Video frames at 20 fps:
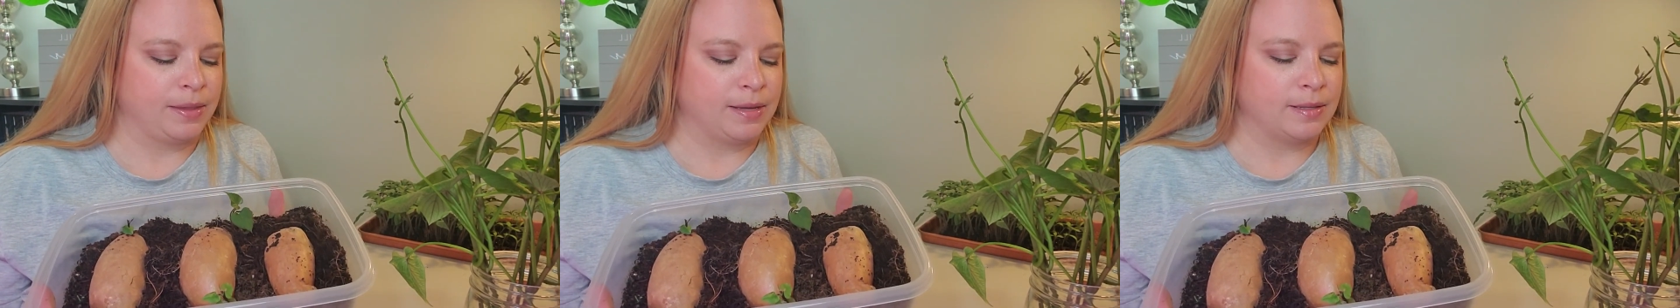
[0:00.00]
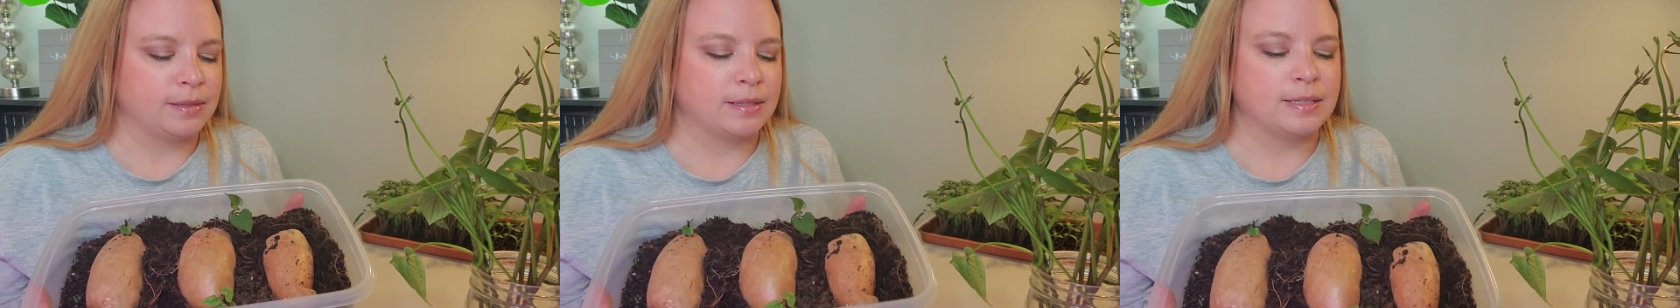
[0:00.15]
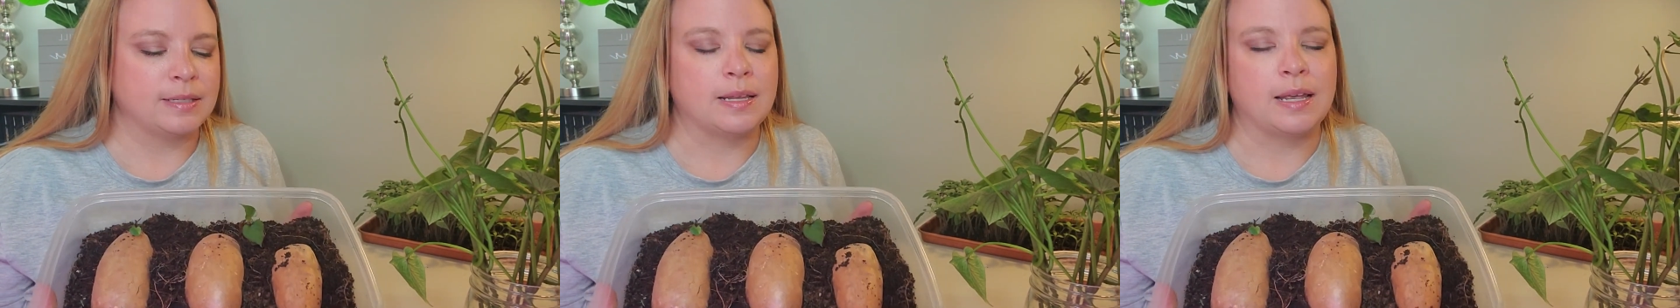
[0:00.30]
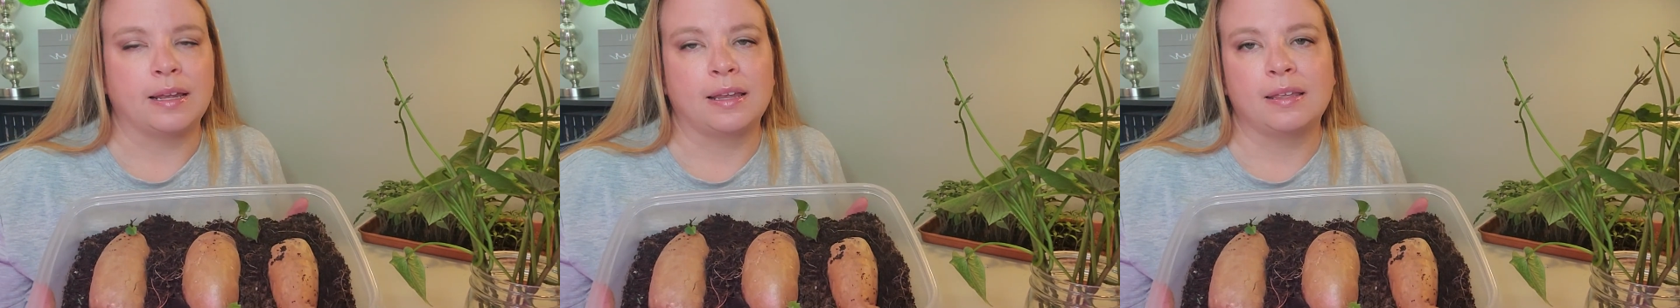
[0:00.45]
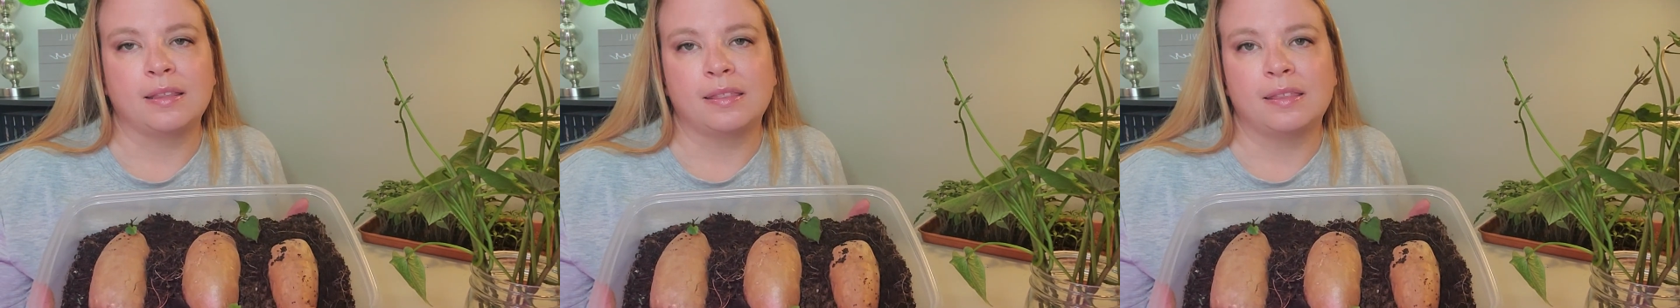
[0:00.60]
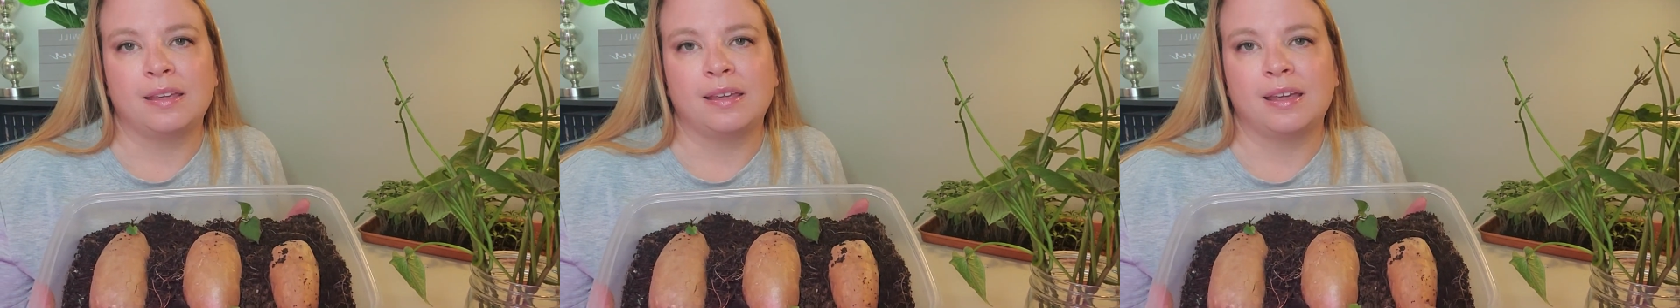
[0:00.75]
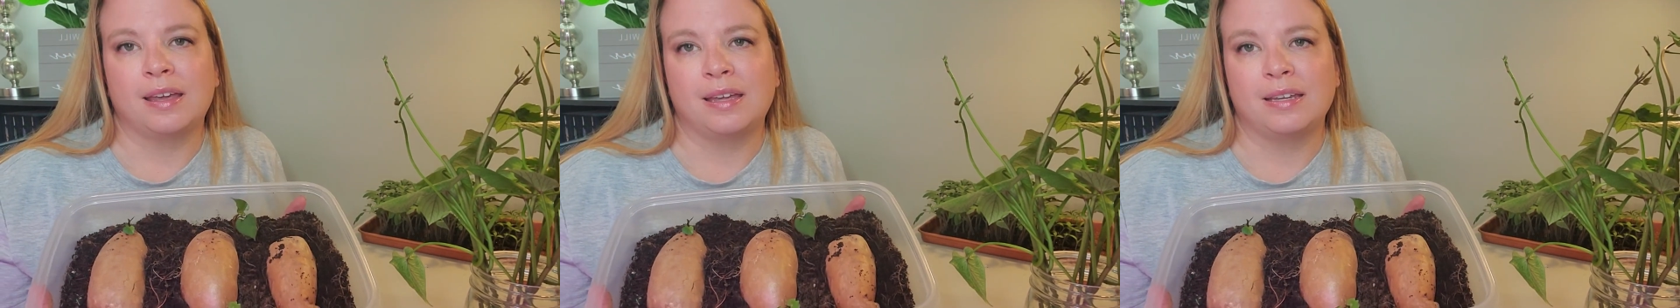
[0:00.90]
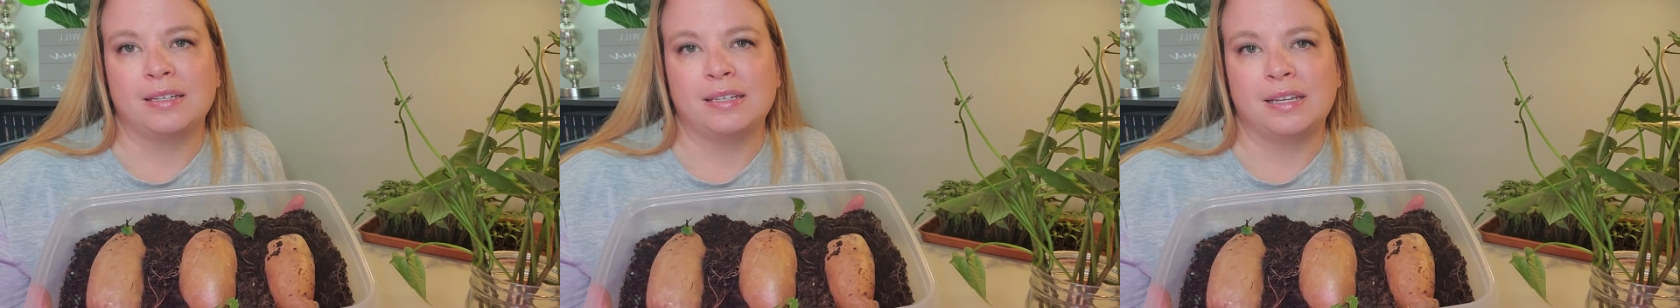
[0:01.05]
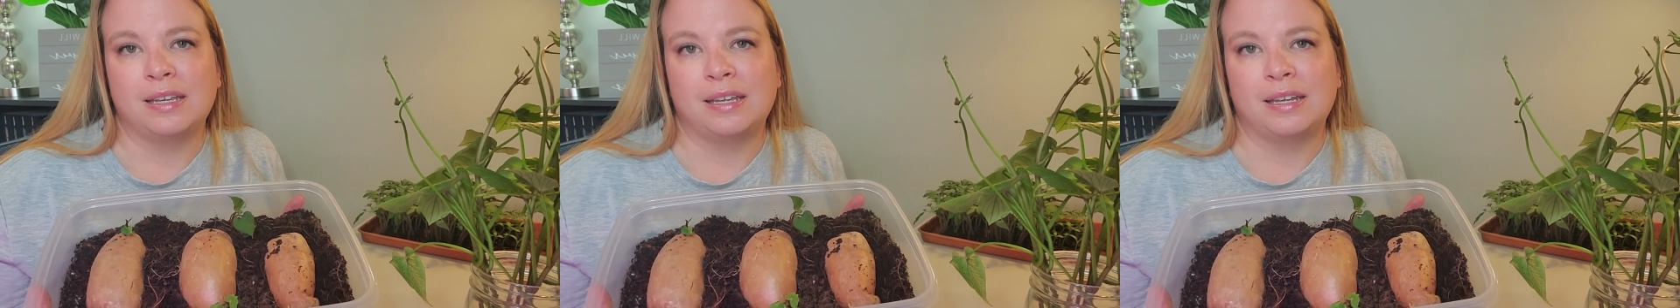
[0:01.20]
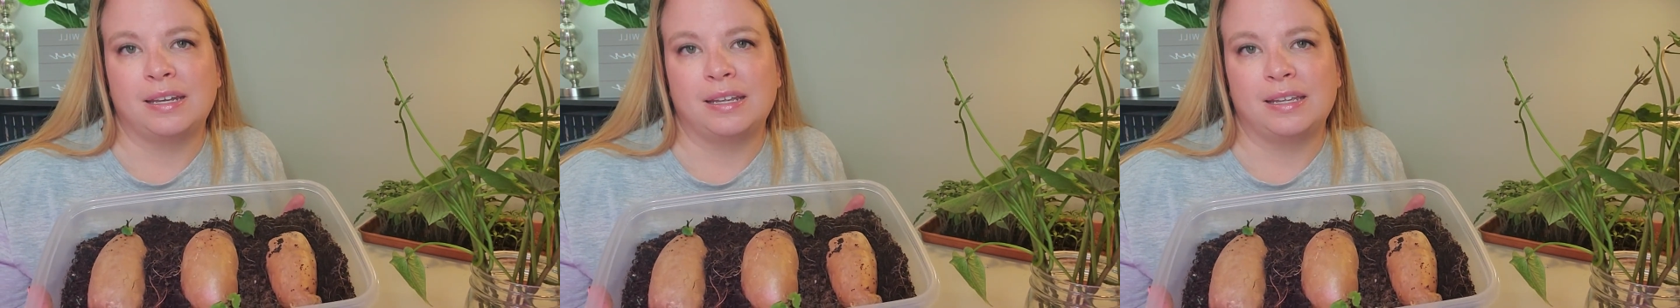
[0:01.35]
The second thing I
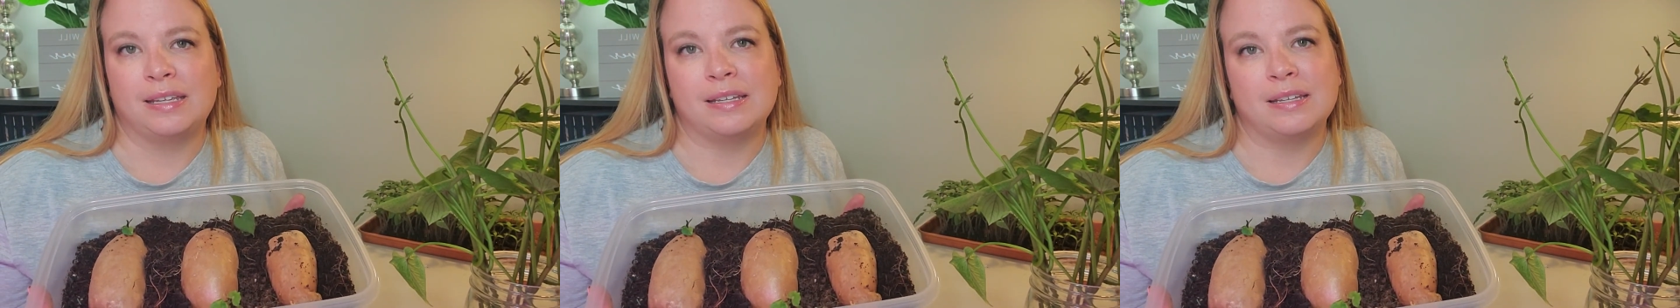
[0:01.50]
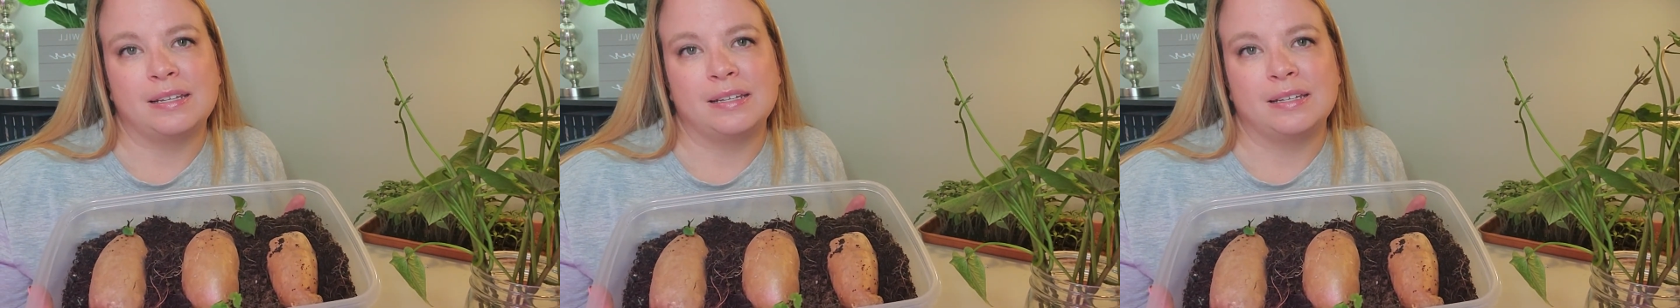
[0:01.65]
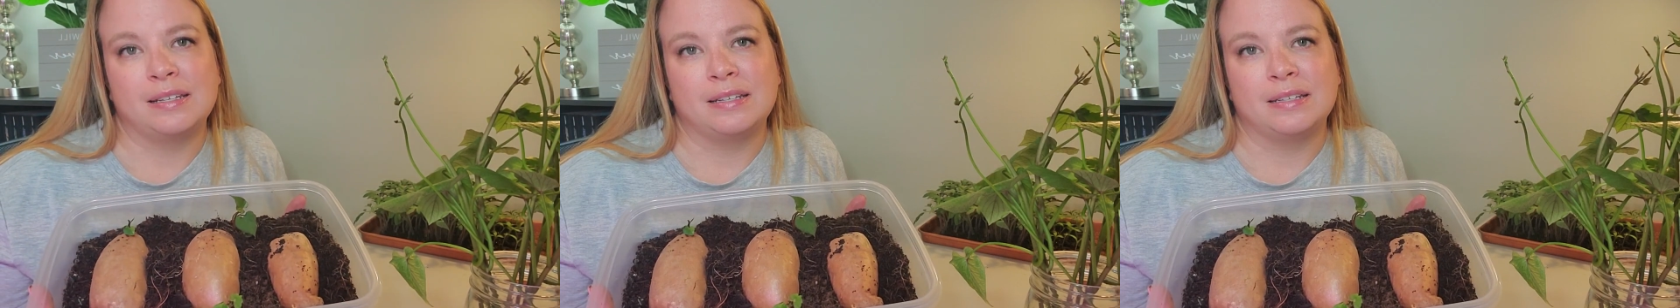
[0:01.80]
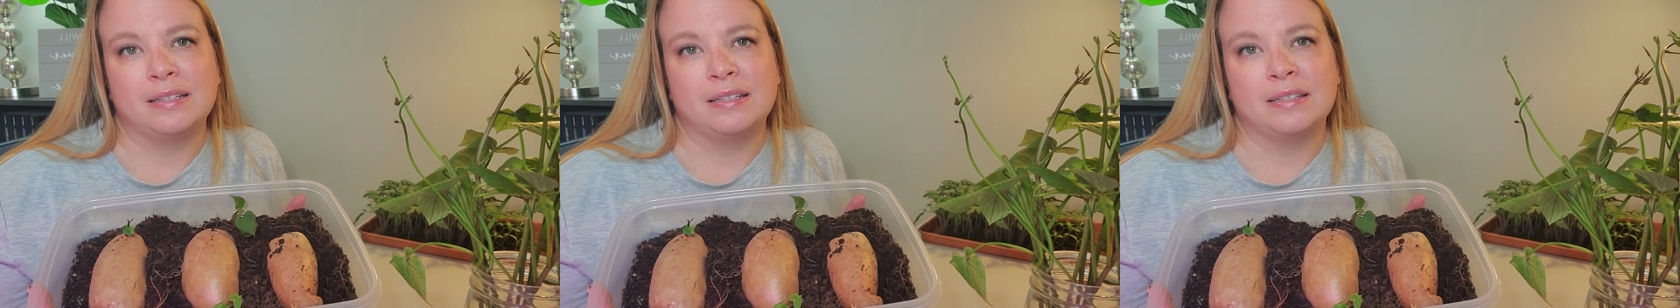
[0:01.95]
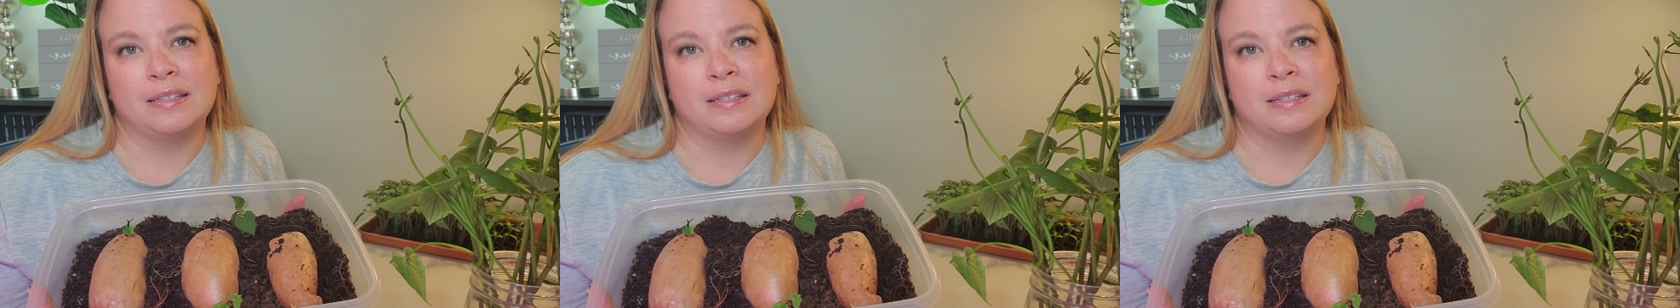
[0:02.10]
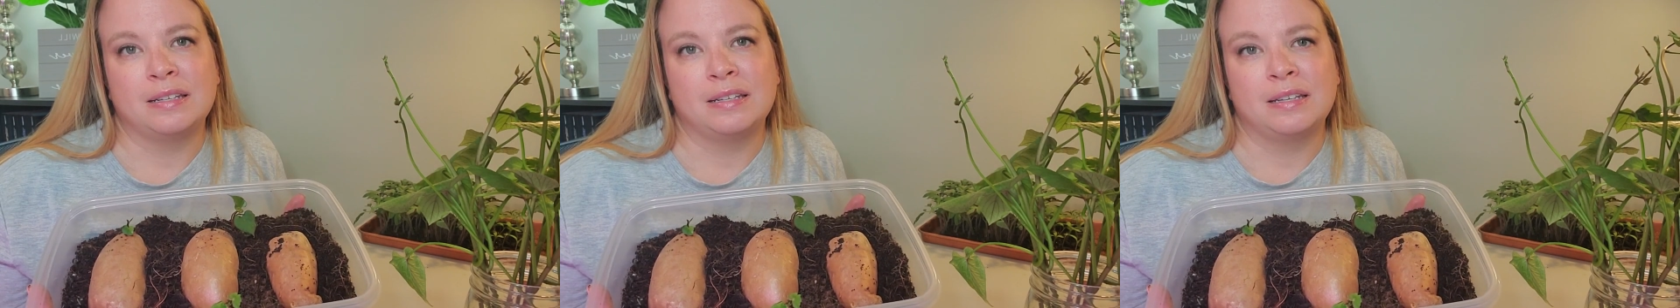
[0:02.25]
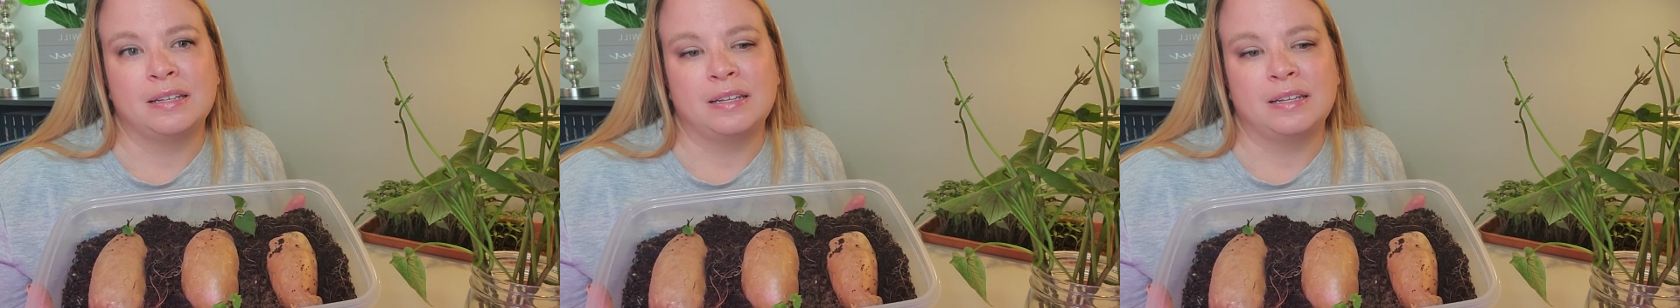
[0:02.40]
did is,